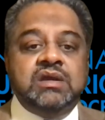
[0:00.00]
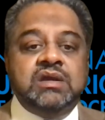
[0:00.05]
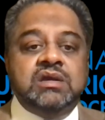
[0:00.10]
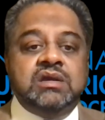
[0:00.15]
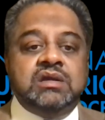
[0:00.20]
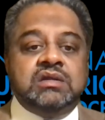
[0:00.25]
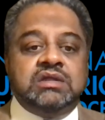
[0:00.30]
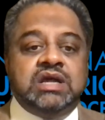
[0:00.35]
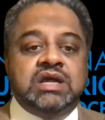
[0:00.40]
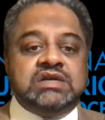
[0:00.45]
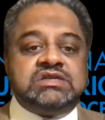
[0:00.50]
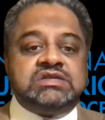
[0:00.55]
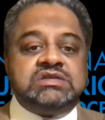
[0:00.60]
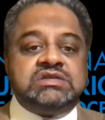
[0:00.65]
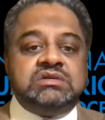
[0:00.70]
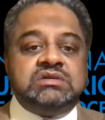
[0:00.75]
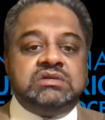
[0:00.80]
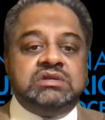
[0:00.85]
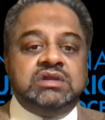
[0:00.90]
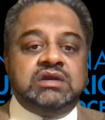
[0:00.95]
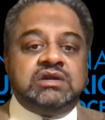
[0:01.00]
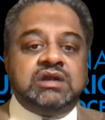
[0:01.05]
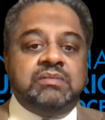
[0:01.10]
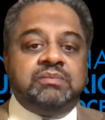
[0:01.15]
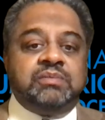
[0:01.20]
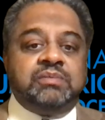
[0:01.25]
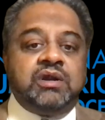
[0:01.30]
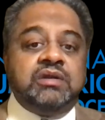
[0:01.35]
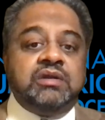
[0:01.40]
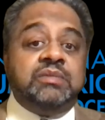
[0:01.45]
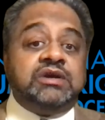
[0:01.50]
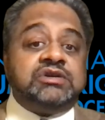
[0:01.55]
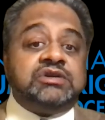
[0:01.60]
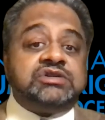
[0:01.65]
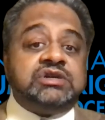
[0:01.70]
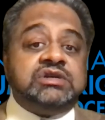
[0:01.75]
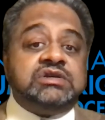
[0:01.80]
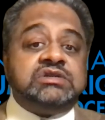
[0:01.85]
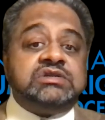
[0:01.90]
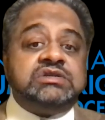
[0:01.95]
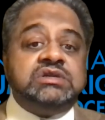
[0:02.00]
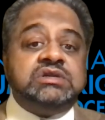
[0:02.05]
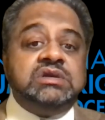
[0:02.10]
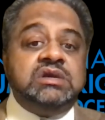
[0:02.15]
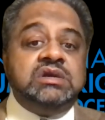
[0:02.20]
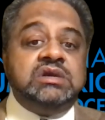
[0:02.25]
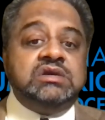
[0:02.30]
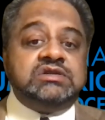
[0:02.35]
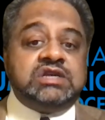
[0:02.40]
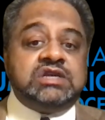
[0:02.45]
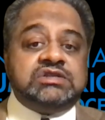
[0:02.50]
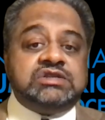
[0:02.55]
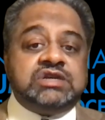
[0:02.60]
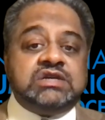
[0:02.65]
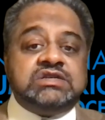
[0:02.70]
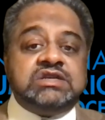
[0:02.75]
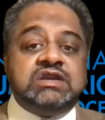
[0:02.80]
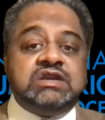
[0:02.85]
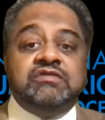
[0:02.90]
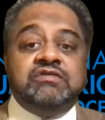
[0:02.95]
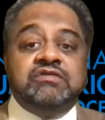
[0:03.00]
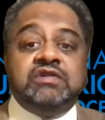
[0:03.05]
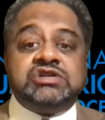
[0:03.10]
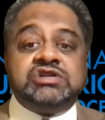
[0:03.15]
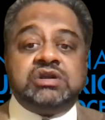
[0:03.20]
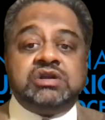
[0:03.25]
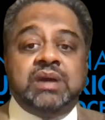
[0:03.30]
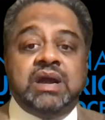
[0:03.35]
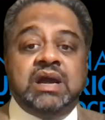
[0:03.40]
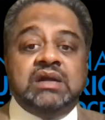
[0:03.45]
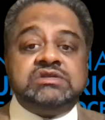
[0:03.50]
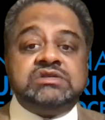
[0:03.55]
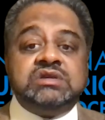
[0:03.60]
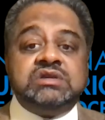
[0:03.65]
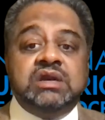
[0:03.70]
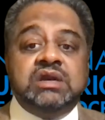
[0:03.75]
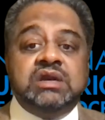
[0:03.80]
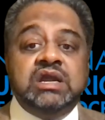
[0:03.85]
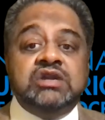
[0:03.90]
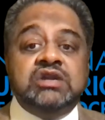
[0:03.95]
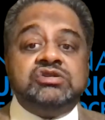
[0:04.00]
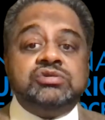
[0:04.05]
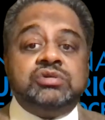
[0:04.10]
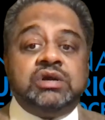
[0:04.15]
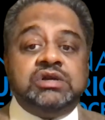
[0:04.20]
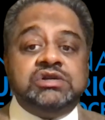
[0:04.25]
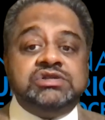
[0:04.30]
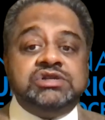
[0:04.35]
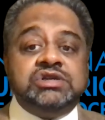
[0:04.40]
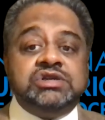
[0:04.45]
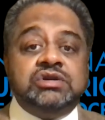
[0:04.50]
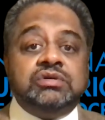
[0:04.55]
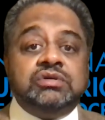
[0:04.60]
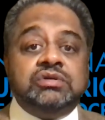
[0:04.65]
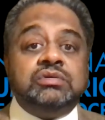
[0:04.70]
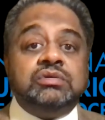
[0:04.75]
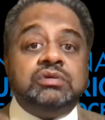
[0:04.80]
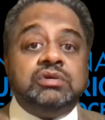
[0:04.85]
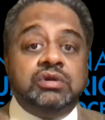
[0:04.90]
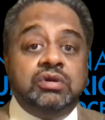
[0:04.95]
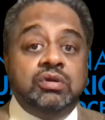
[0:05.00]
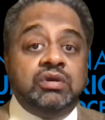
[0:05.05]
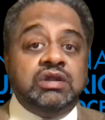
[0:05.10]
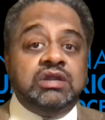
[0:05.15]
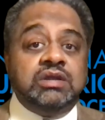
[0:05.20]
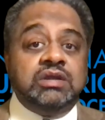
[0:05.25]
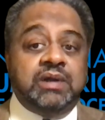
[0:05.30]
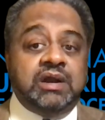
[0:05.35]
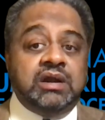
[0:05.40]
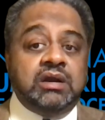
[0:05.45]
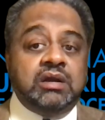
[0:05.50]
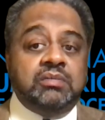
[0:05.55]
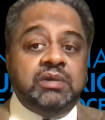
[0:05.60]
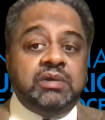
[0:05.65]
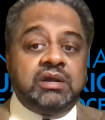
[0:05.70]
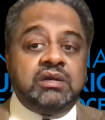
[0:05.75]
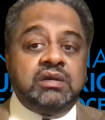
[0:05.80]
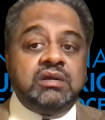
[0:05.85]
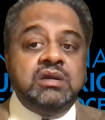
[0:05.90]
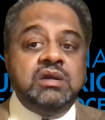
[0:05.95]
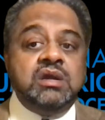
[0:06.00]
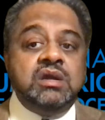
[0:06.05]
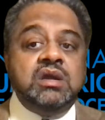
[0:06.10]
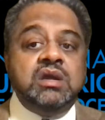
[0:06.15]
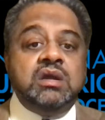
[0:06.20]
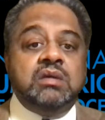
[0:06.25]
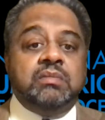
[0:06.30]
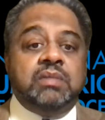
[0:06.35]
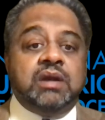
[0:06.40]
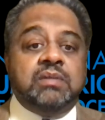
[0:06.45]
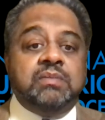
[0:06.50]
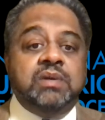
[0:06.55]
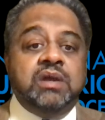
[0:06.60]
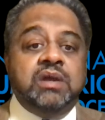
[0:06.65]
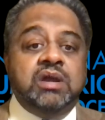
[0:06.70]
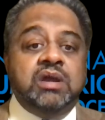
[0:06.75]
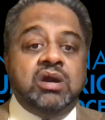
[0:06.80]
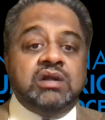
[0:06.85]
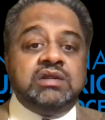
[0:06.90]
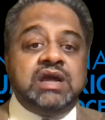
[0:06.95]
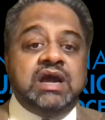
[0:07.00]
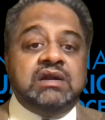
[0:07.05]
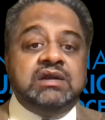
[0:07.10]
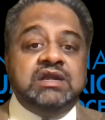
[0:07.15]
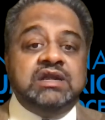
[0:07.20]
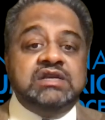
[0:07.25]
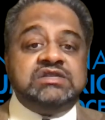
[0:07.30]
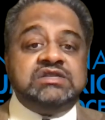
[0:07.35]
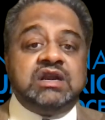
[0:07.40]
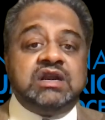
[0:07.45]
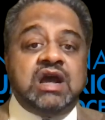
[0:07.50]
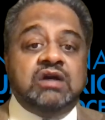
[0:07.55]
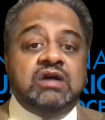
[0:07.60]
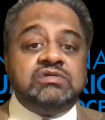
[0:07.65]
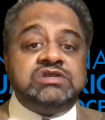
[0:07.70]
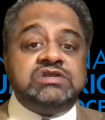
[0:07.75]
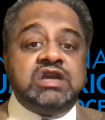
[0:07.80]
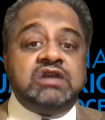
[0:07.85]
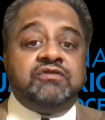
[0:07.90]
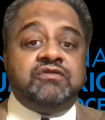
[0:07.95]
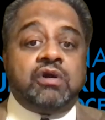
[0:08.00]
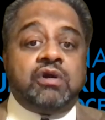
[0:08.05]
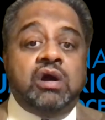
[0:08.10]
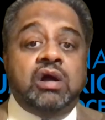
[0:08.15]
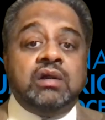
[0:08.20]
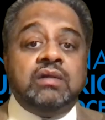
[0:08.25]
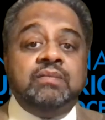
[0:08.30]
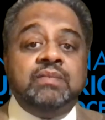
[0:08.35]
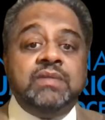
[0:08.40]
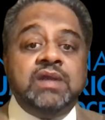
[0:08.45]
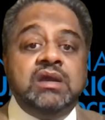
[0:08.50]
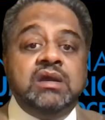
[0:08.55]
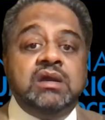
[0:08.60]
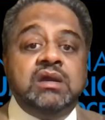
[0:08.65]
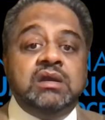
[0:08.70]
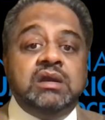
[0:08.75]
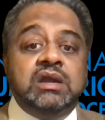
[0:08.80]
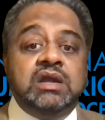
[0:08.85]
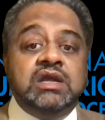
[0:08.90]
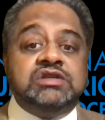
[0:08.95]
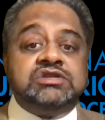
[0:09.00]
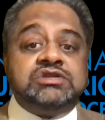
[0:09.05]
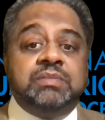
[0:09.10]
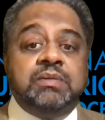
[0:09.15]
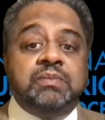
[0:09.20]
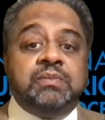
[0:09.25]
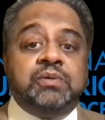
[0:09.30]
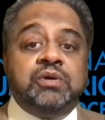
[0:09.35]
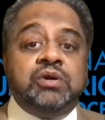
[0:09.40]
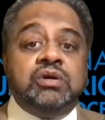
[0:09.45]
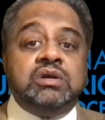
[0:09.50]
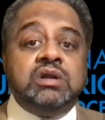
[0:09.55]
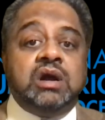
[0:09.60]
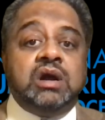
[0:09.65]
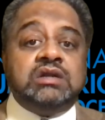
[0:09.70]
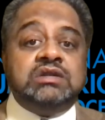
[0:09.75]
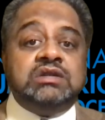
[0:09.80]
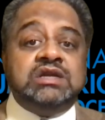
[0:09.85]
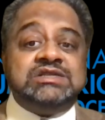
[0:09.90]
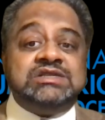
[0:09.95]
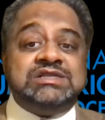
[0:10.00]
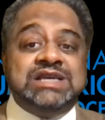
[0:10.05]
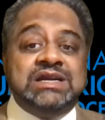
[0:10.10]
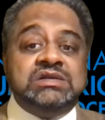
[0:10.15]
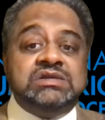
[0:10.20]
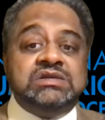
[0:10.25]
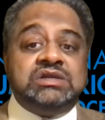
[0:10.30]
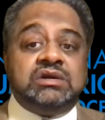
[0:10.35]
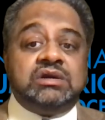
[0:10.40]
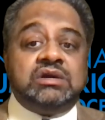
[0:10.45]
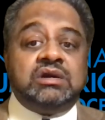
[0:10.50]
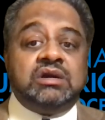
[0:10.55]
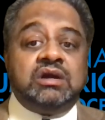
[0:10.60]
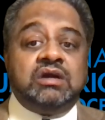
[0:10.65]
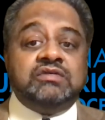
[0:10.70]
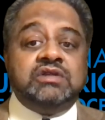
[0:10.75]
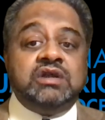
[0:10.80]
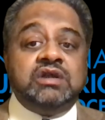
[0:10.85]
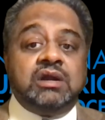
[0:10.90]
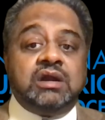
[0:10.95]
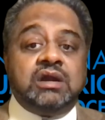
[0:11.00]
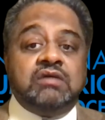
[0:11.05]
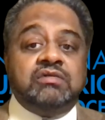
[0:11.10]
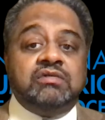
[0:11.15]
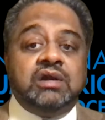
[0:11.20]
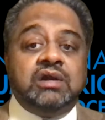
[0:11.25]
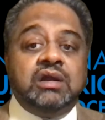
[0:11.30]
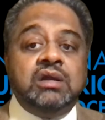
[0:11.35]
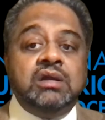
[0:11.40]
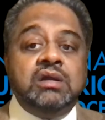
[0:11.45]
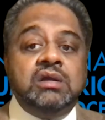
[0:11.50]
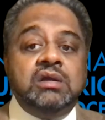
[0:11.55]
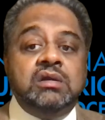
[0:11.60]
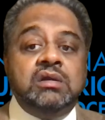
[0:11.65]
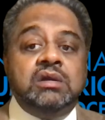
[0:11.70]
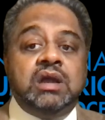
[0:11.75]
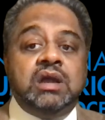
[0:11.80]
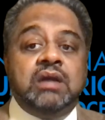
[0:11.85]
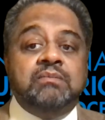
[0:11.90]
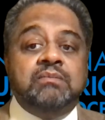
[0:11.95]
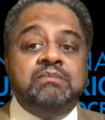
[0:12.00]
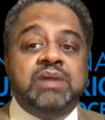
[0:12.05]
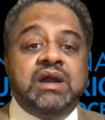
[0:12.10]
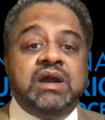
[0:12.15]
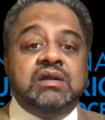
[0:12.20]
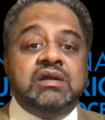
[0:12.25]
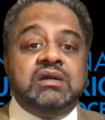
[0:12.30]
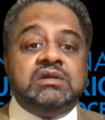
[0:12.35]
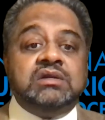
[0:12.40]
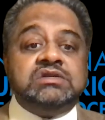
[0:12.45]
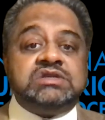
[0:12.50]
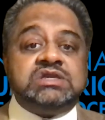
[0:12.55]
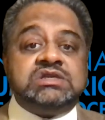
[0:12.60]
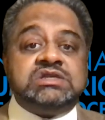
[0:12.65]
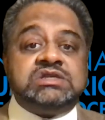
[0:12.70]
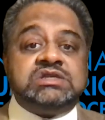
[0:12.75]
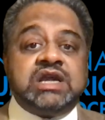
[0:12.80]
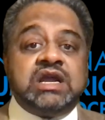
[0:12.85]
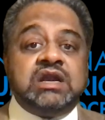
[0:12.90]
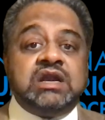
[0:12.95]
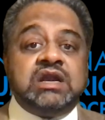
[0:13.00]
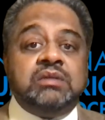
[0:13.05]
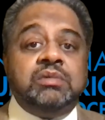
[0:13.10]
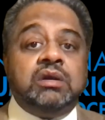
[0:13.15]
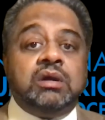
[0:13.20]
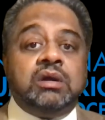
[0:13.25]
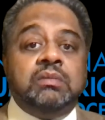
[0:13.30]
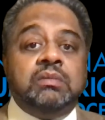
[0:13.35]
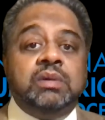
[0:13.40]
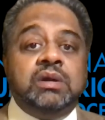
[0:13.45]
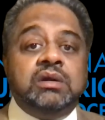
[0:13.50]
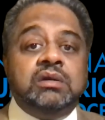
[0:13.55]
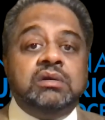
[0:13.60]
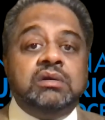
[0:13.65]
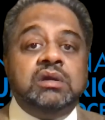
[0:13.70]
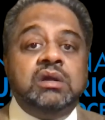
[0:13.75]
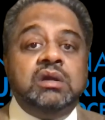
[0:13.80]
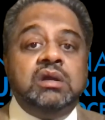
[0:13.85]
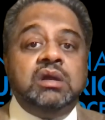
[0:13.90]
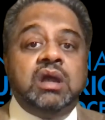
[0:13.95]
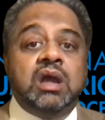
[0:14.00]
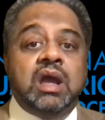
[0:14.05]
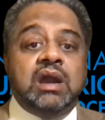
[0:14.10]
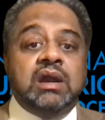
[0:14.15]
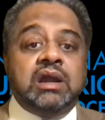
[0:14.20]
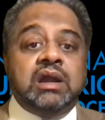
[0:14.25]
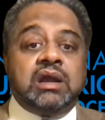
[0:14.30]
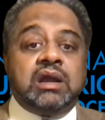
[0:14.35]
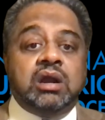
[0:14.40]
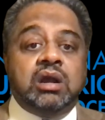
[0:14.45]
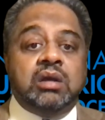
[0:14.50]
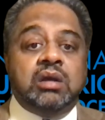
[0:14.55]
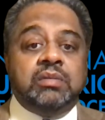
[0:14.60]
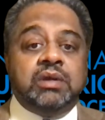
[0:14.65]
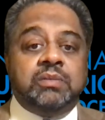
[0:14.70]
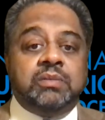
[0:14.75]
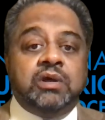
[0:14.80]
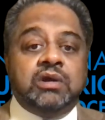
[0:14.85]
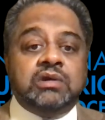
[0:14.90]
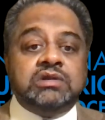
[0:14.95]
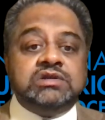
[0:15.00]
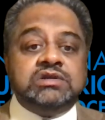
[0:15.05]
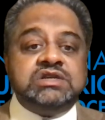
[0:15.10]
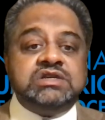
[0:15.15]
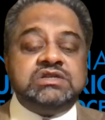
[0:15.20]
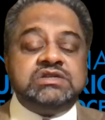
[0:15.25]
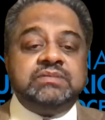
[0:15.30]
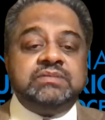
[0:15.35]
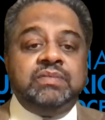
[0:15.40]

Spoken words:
Thus, the temporary measures such as eviction bans need to continue during the pandemic. But beyond that, decent housing for all needs to be put at the center of the recovery, embedded in sustainable urban and economic policies.